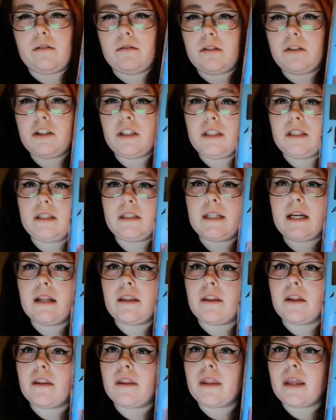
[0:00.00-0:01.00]
She said
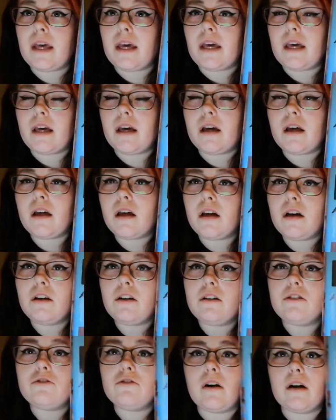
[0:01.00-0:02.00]
that they
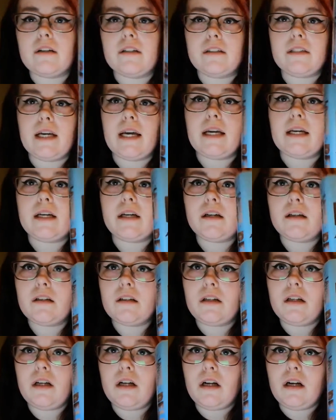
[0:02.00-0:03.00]
try to take
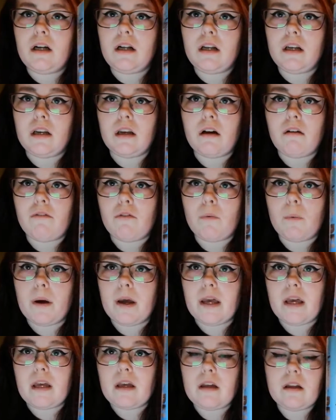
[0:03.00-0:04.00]
love
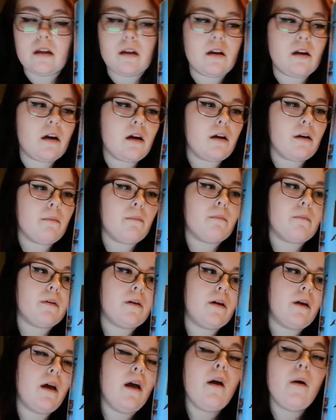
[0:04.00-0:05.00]
away,
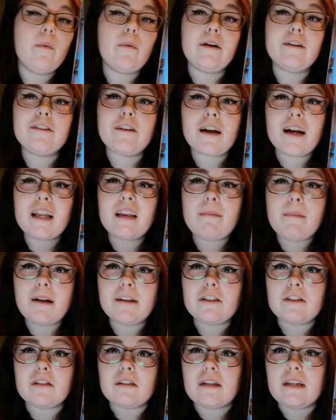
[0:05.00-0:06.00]
which I can
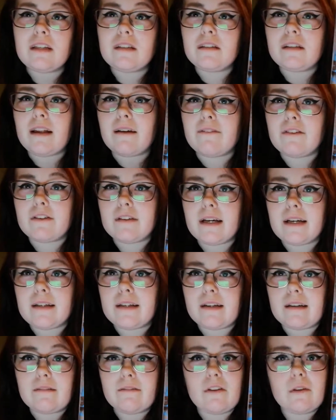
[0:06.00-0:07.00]
imagine is
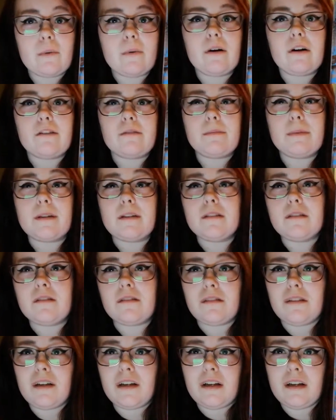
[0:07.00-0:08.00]
devastating for the world,
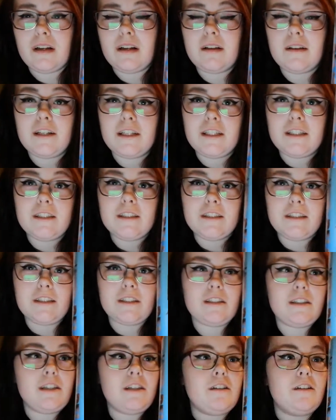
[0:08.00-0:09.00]
because
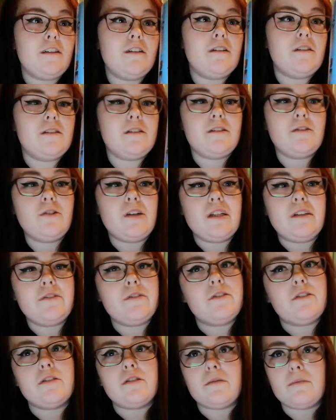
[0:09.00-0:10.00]
not
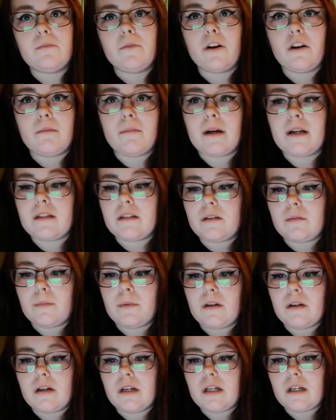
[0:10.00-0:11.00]
even just romance, but